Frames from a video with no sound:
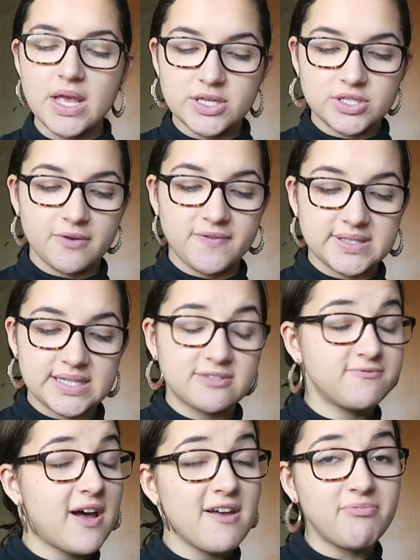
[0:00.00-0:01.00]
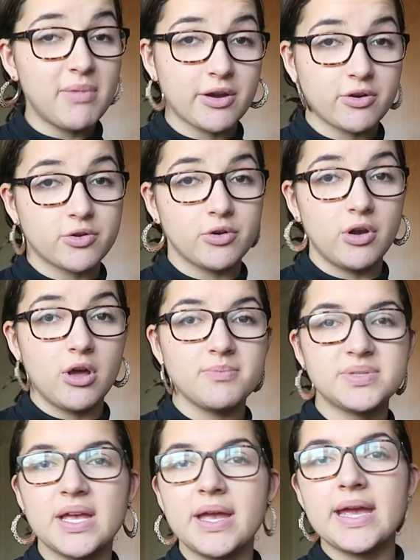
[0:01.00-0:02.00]
So if it says 5
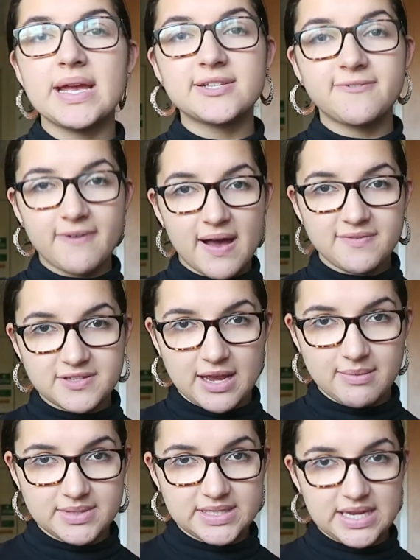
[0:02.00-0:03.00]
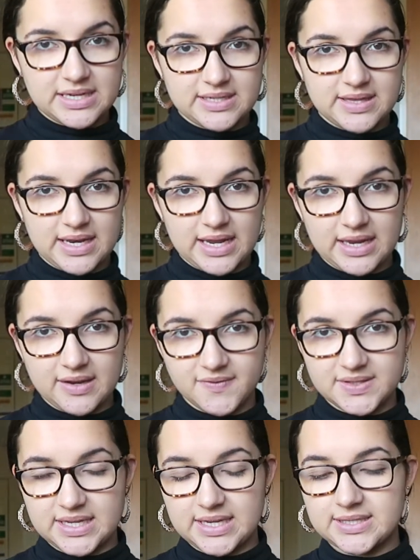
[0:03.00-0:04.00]
microcoulombs, it's 5 times 10 to the
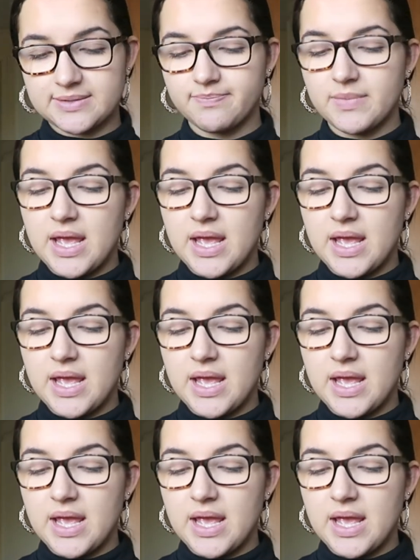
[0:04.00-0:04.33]
-6.